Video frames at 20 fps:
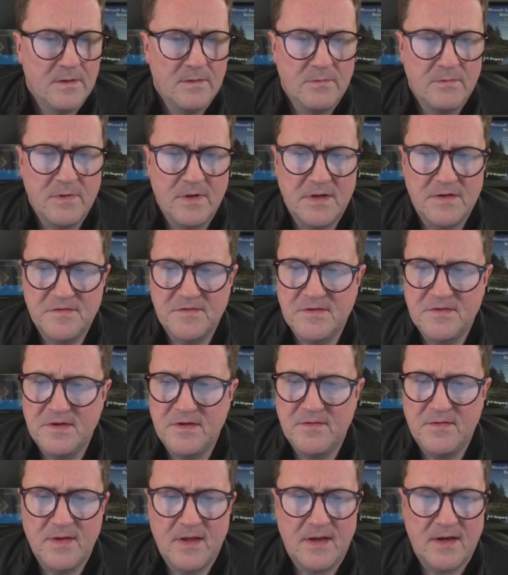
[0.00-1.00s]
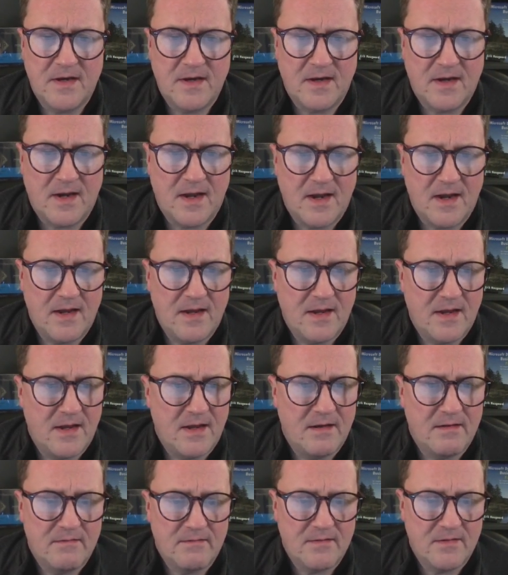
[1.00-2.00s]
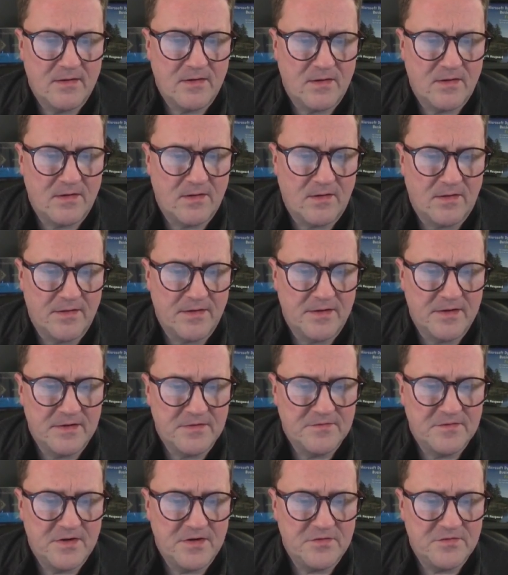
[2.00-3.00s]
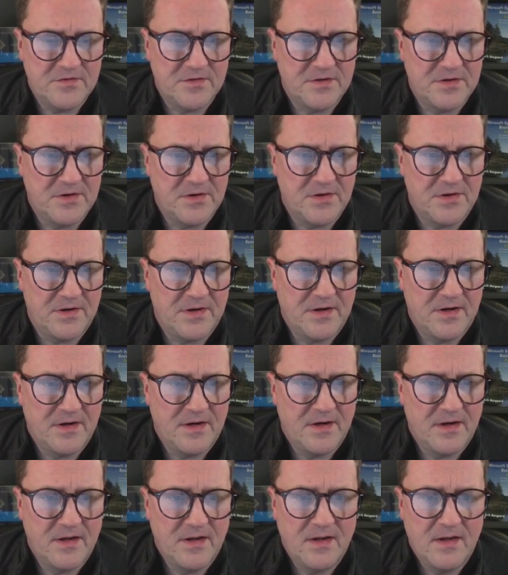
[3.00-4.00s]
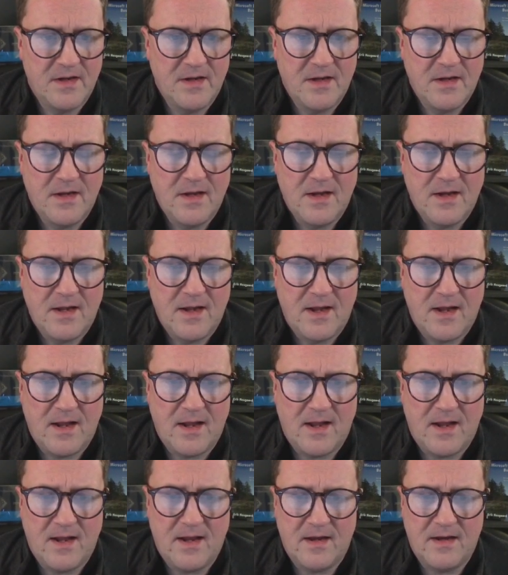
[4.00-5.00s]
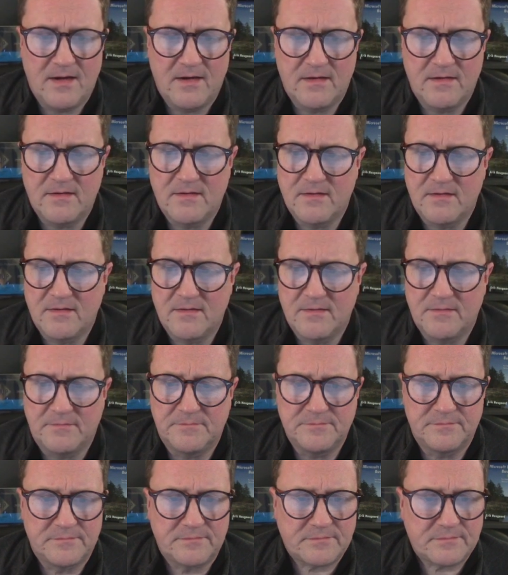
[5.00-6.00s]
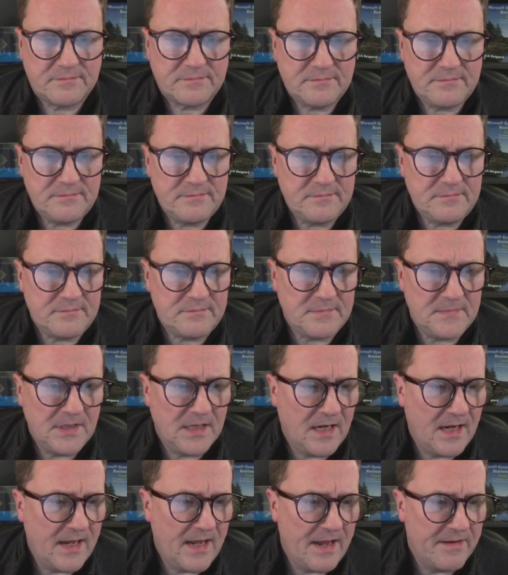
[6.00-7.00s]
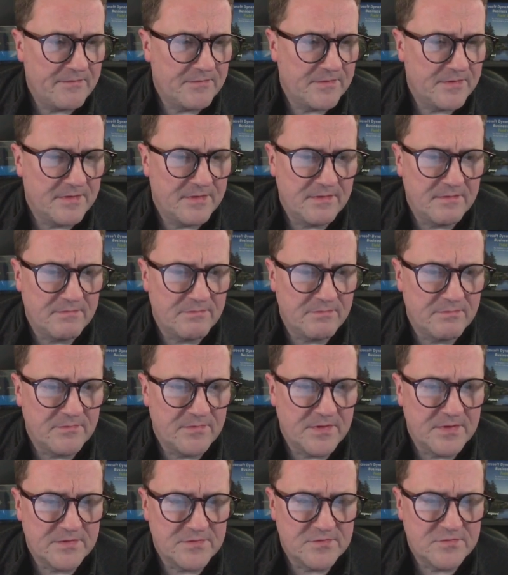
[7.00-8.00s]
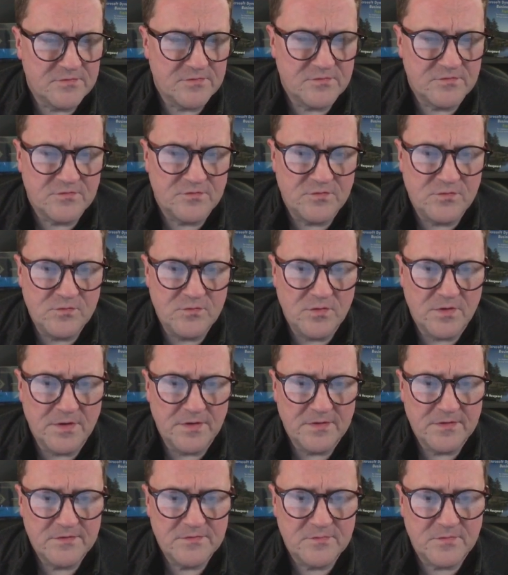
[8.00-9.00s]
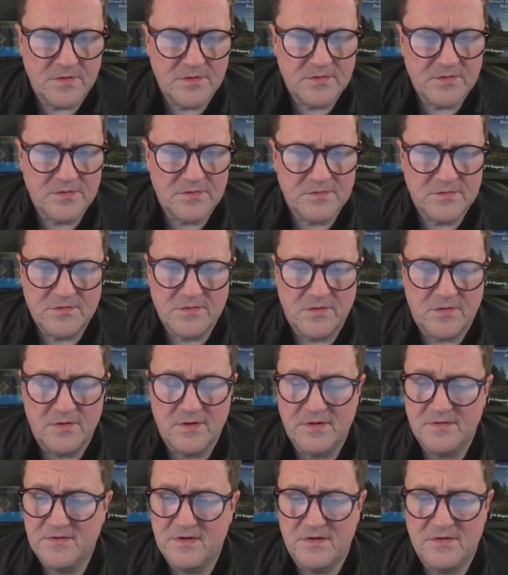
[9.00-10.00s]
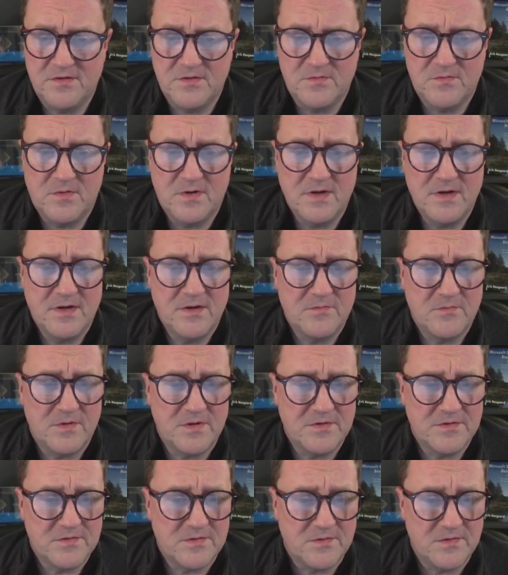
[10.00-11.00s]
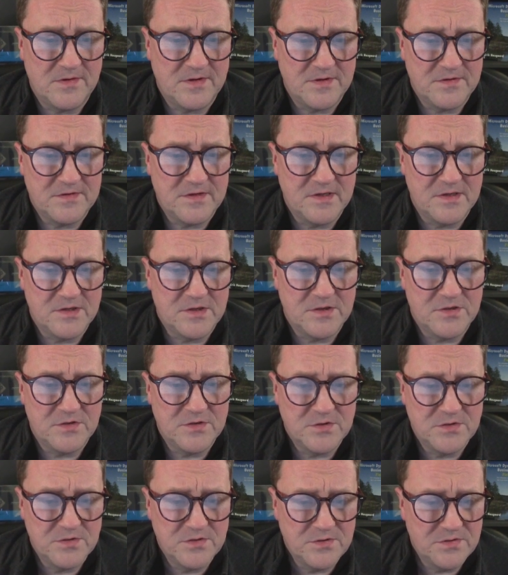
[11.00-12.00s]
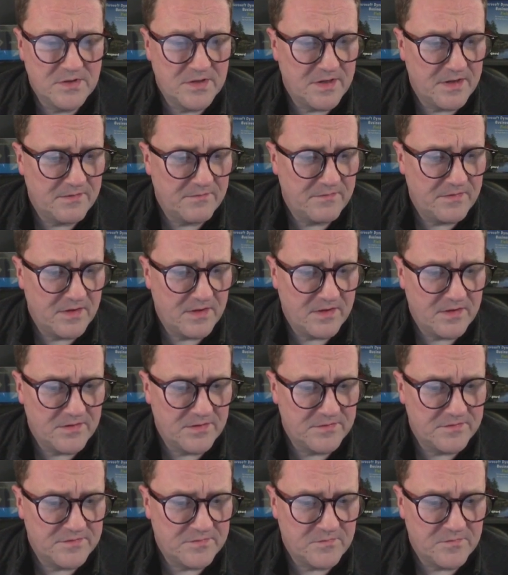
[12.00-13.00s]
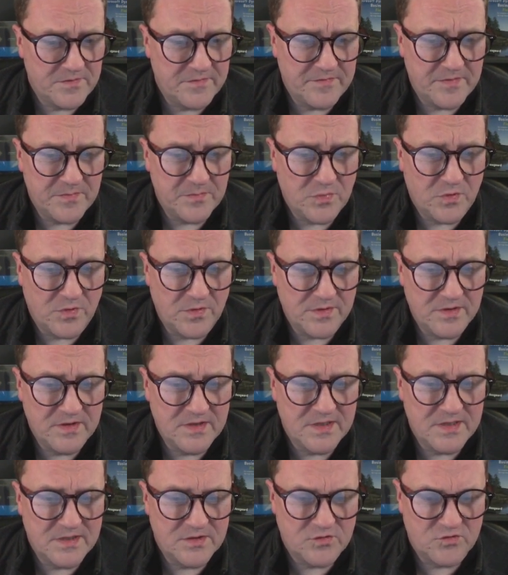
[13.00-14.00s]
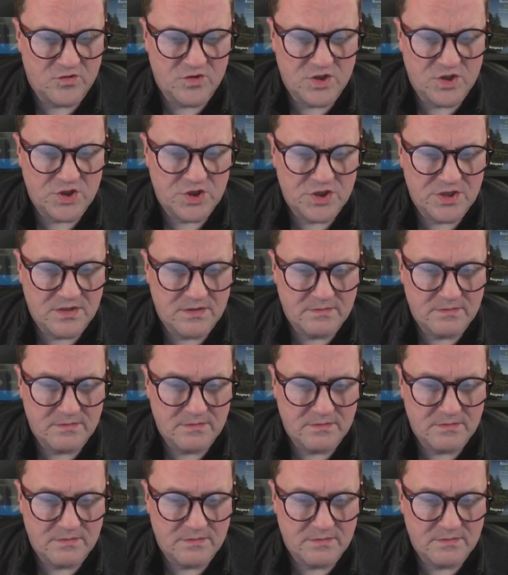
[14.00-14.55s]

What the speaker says: We can see that I got an extension here. And I have those two others. One goes called extension one and one's called extension two. And I think there is a very important, didn't